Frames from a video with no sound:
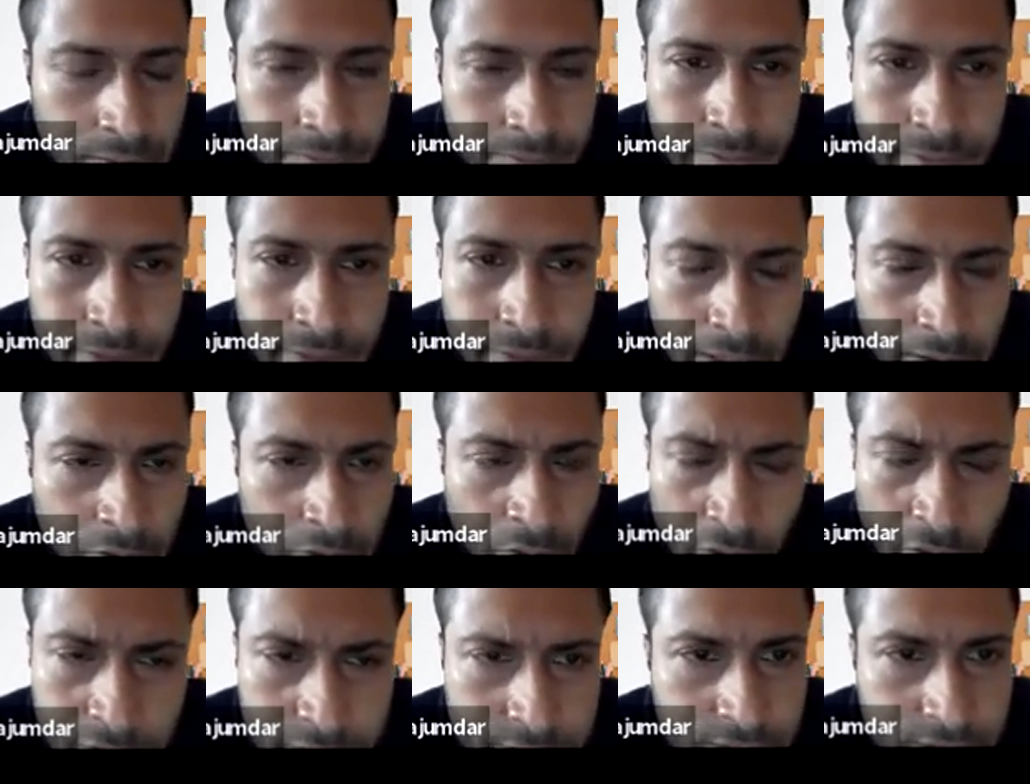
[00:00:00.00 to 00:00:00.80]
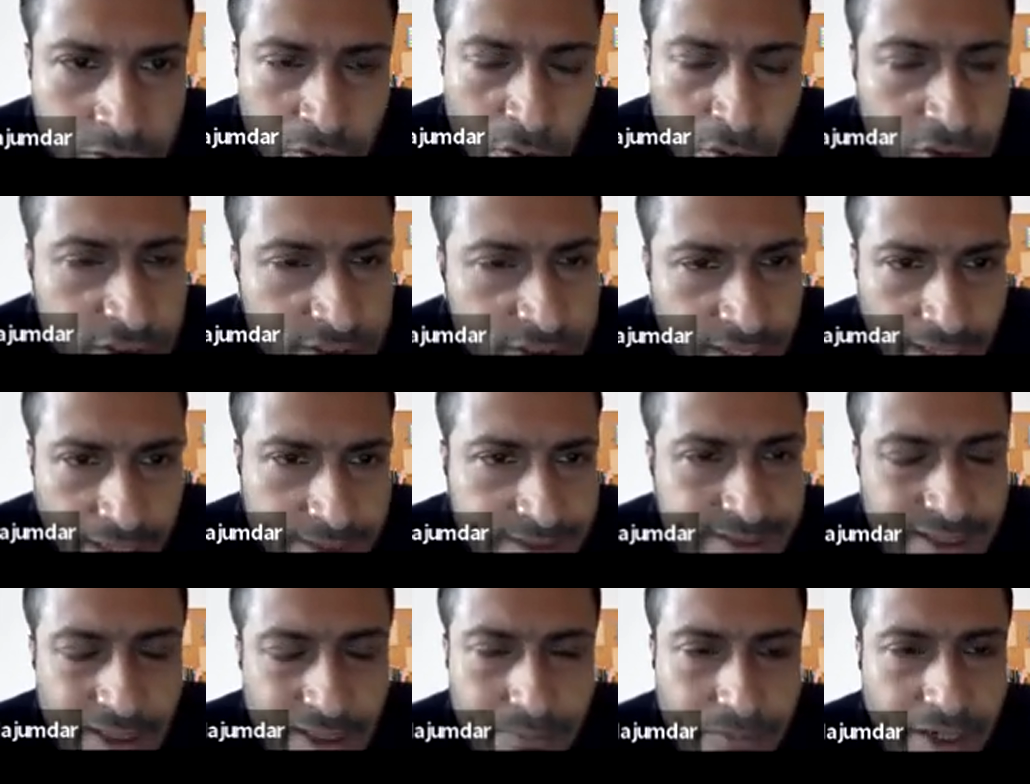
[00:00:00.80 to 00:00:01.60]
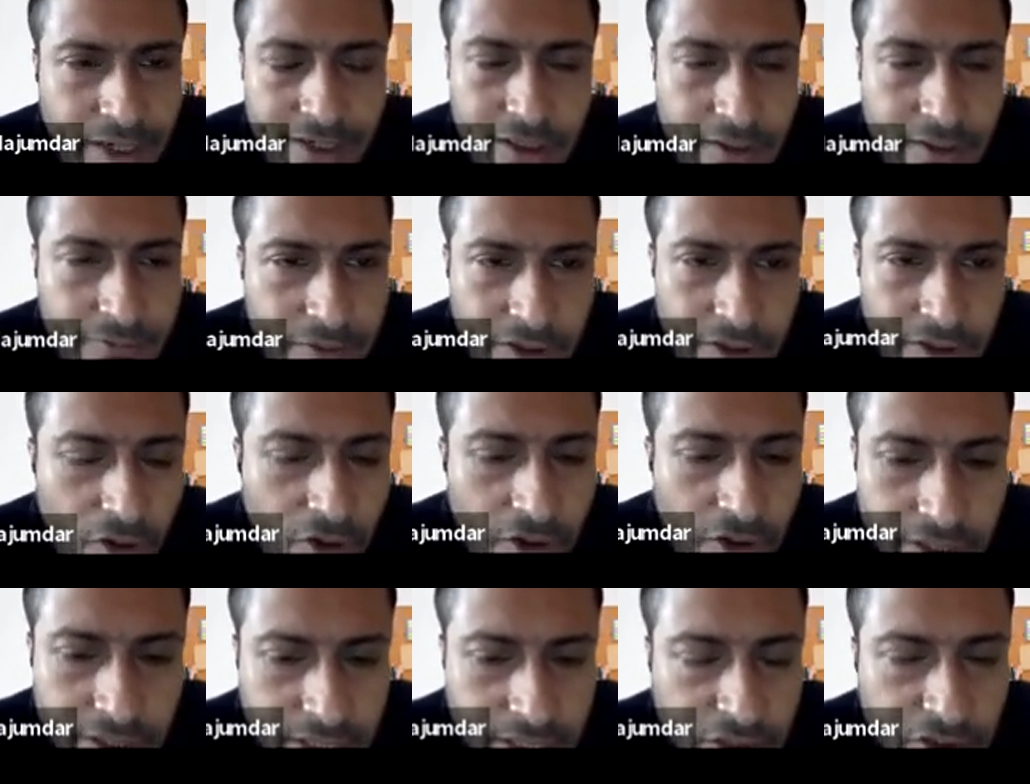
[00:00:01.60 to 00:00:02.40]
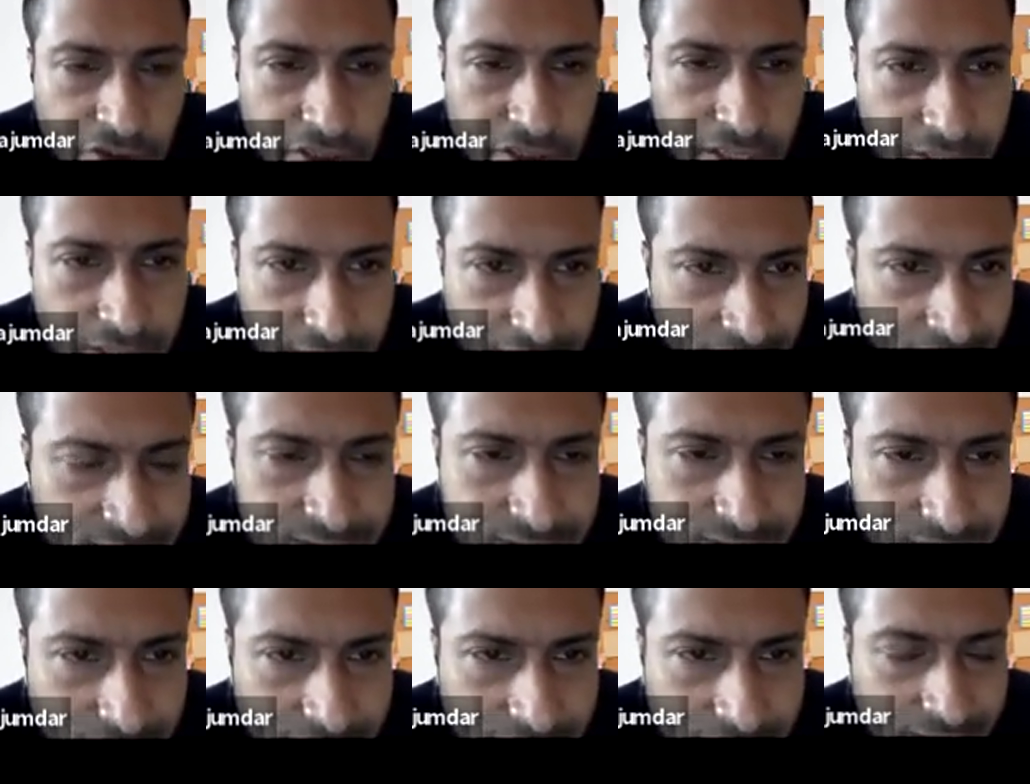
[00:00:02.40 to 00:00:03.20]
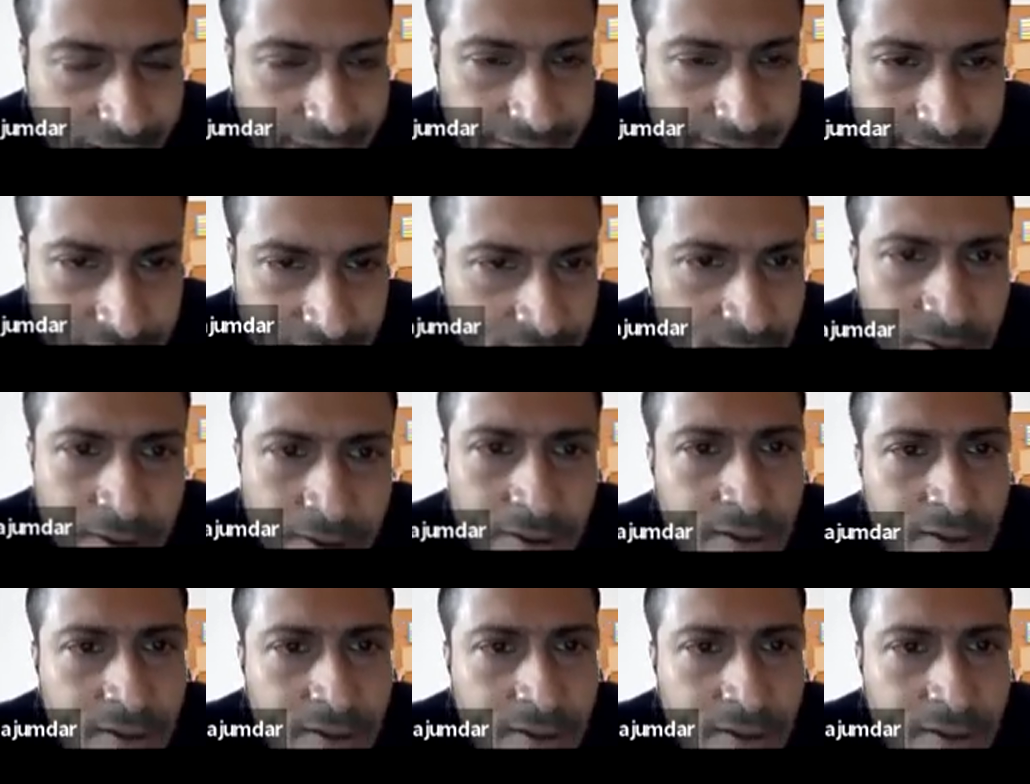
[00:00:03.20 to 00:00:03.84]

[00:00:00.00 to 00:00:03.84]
the nodes had some kind of an ordering or index, right? ID.